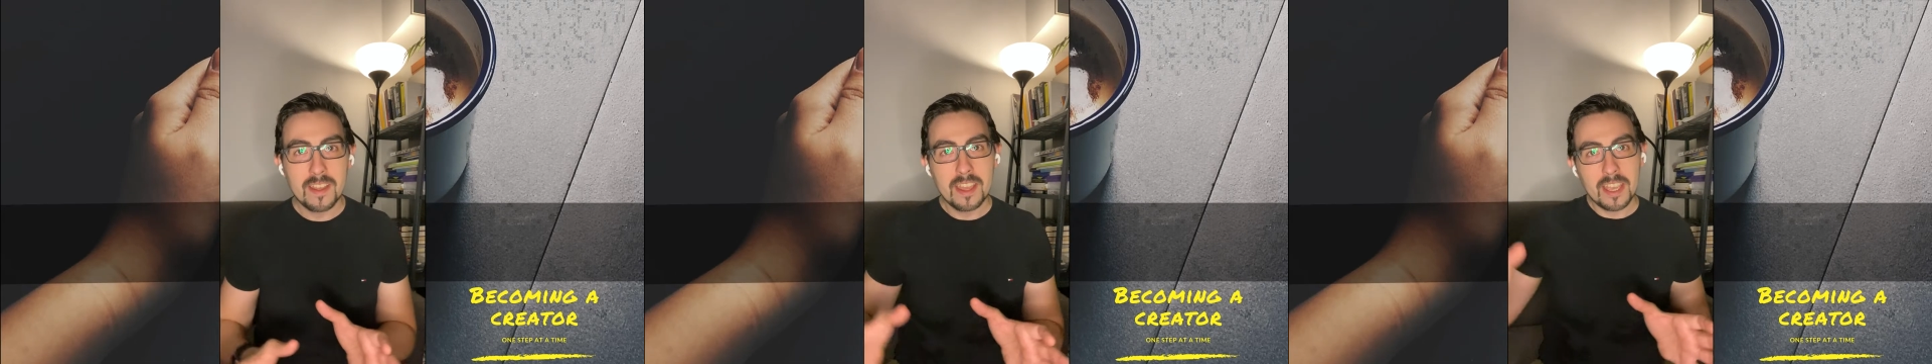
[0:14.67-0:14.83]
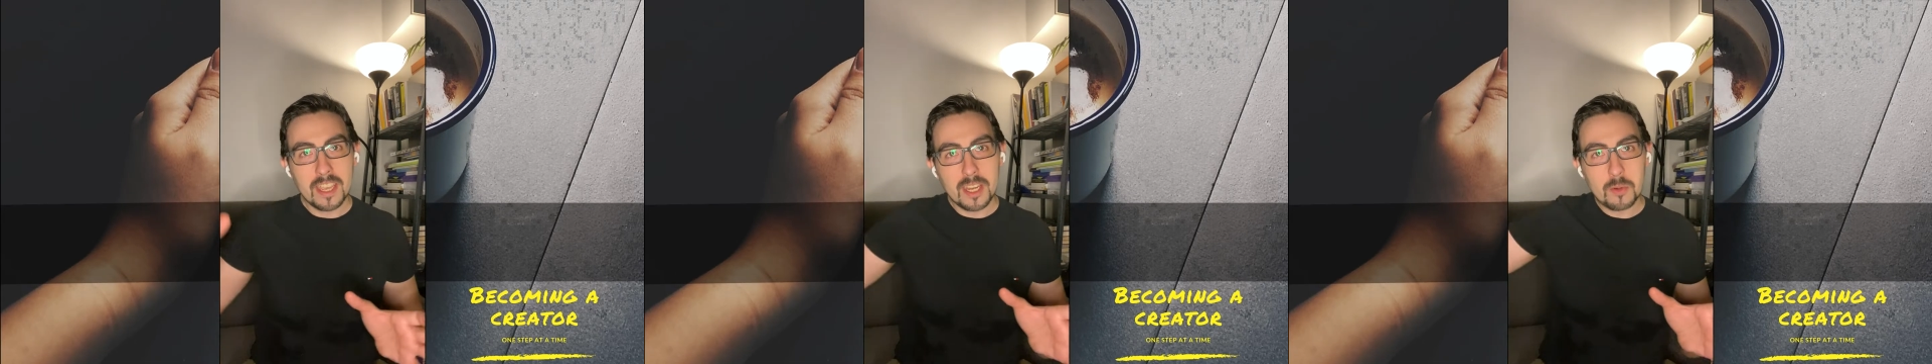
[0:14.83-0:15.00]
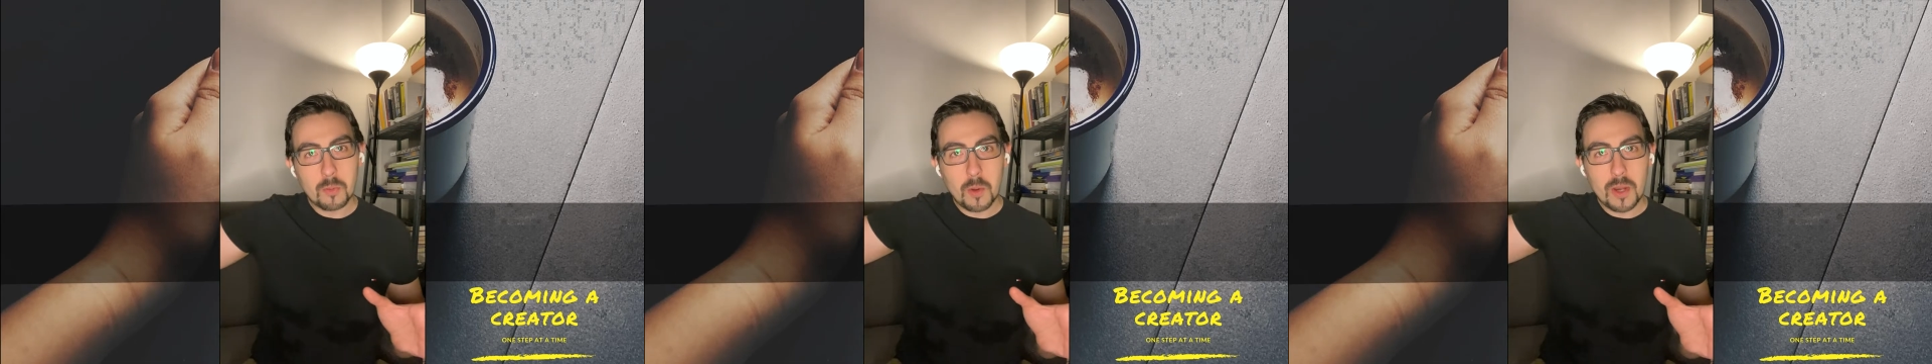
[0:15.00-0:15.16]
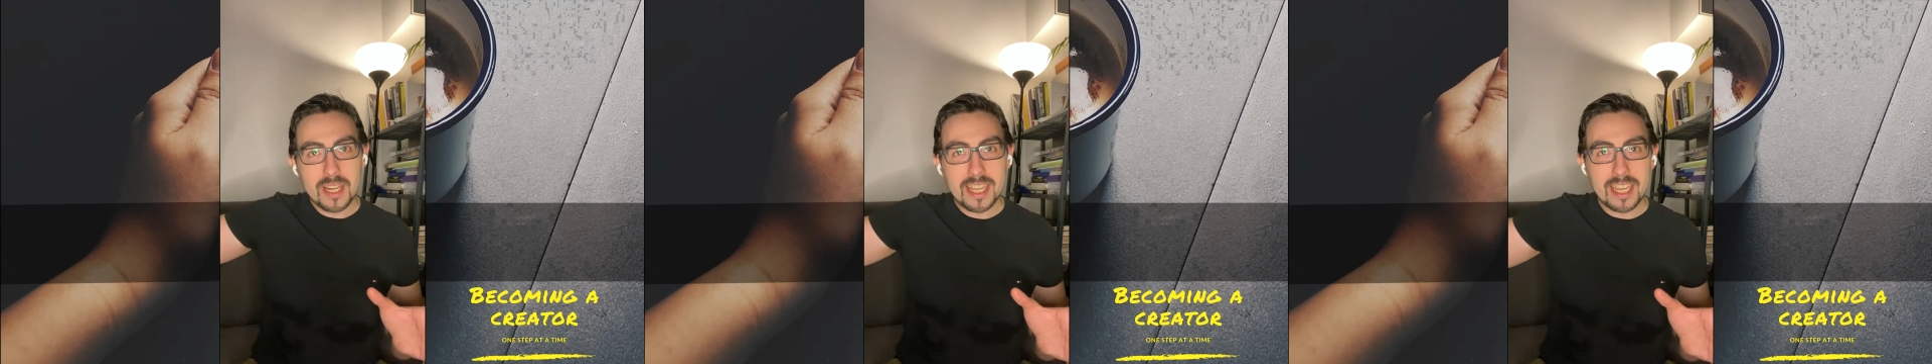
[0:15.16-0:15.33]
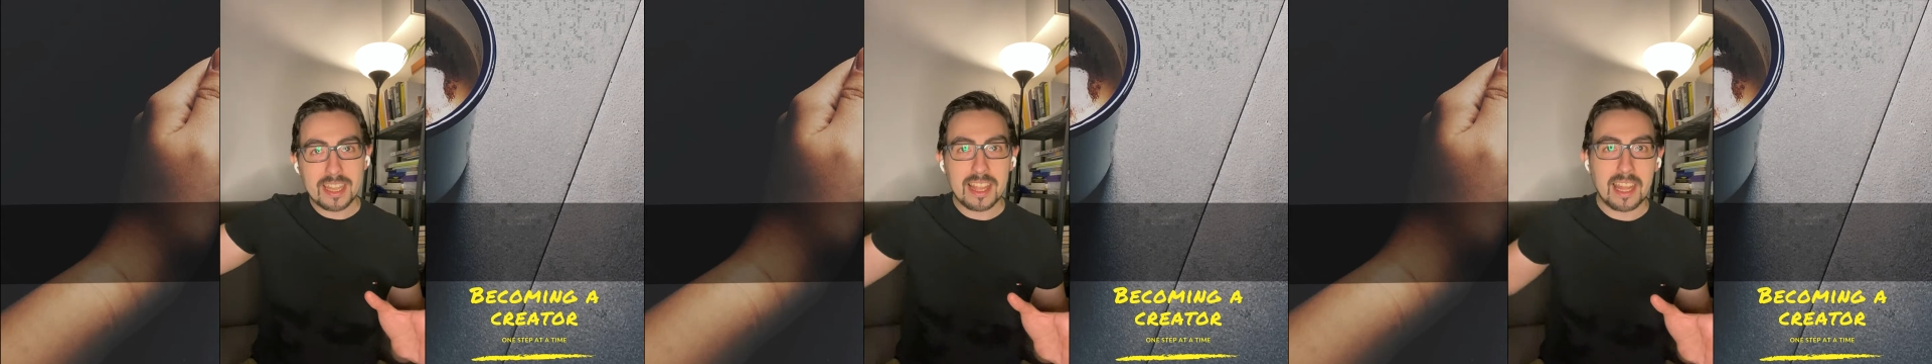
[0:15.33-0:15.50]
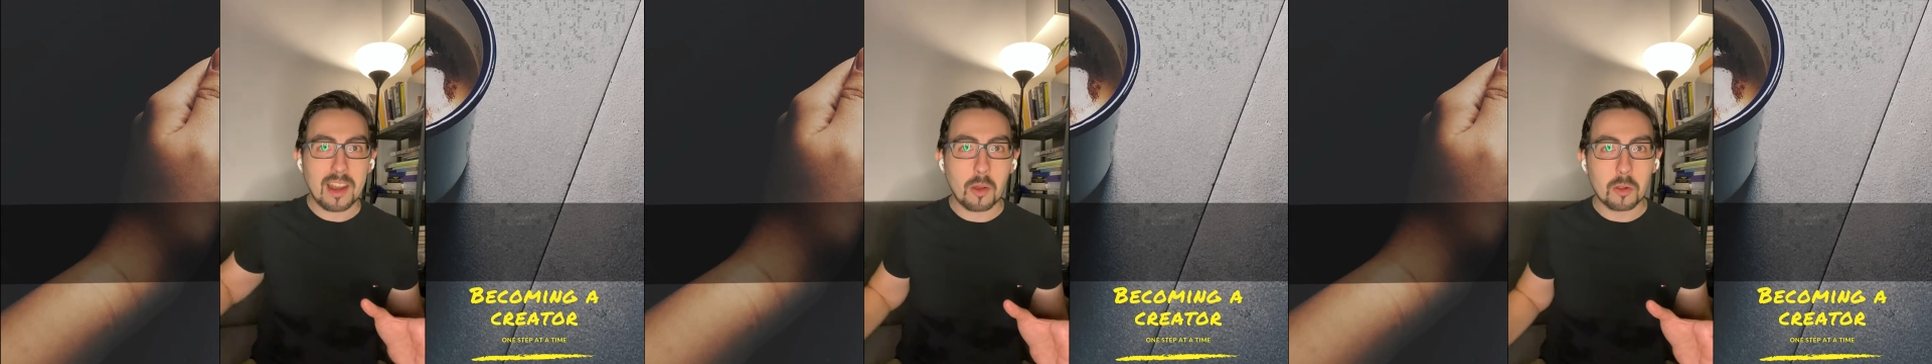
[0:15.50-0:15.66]
it will
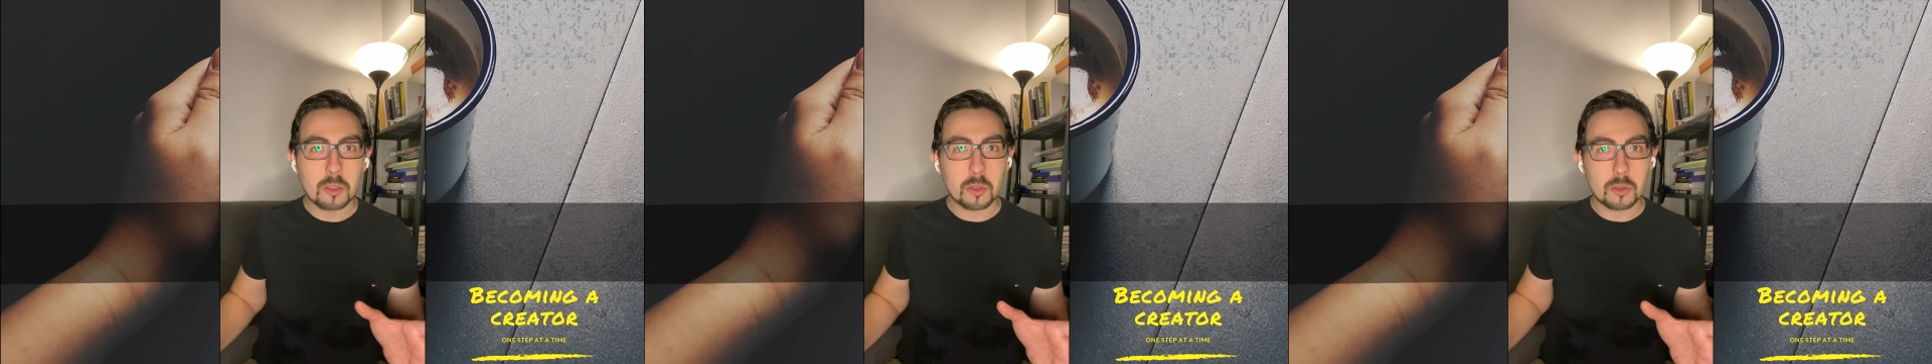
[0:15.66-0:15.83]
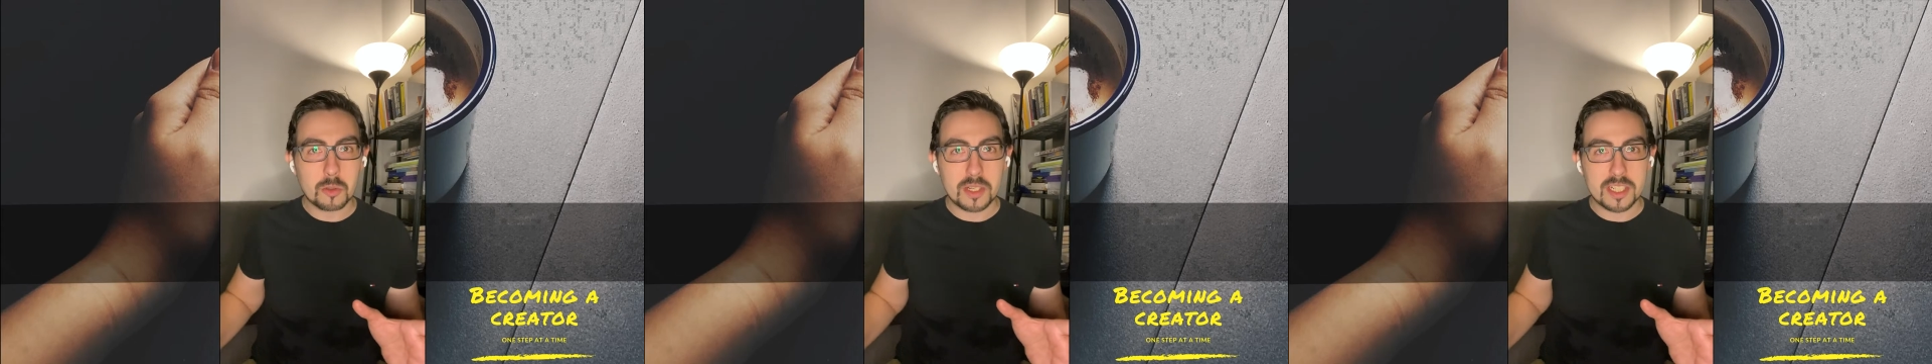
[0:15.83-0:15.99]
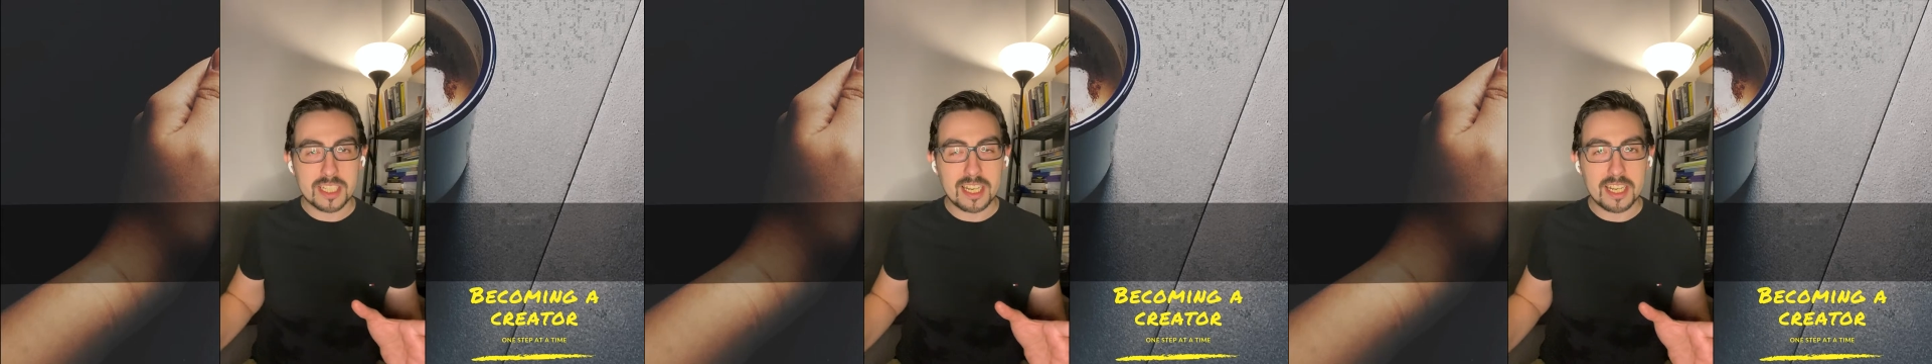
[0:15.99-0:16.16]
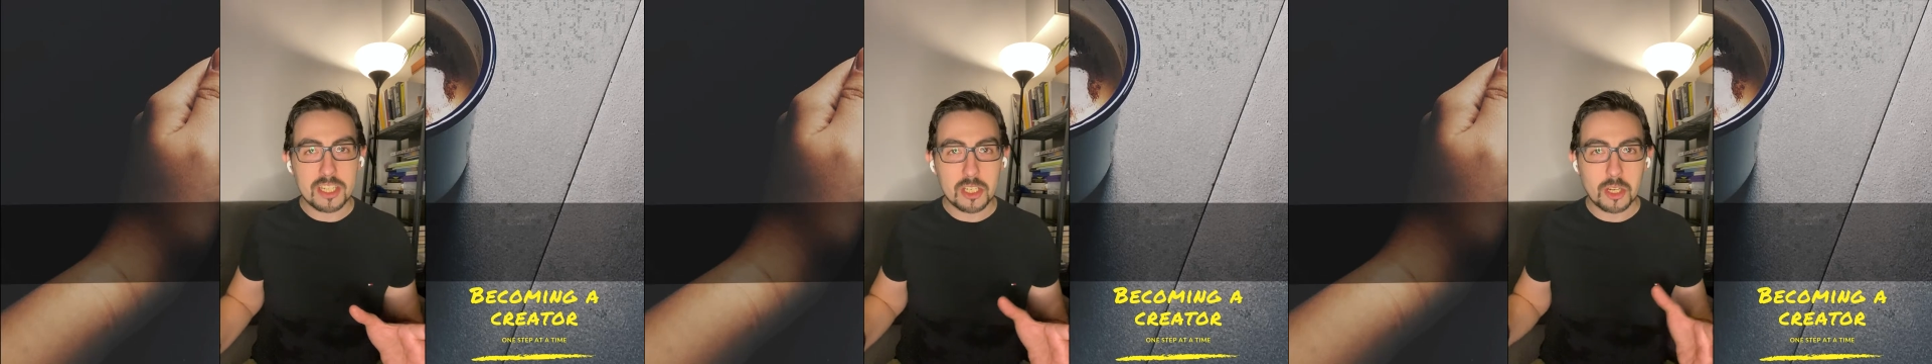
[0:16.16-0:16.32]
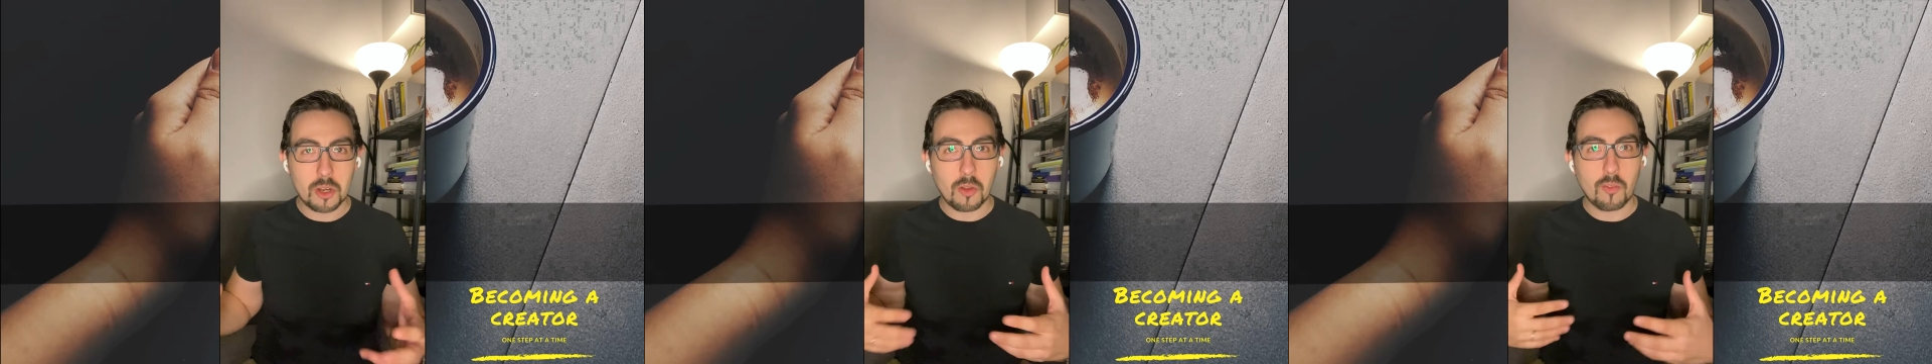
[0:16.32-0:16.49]
get an auto translation